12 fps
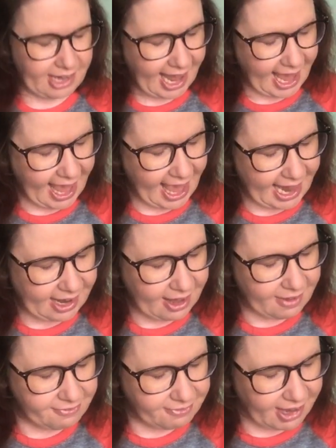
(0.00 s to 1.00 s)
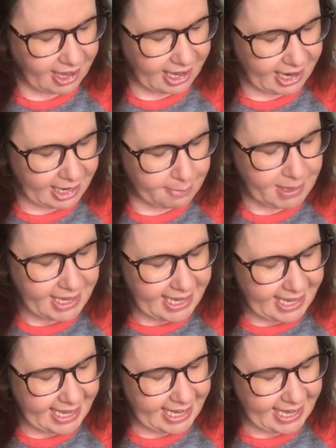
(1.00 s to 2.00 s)
had a farm,
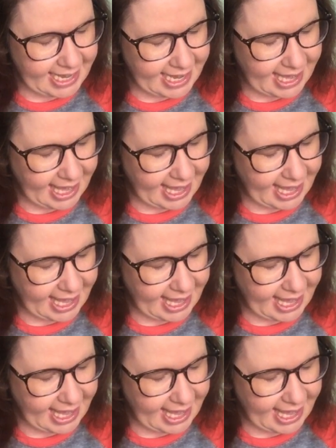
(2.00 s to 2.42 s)
E-I-E-I-O.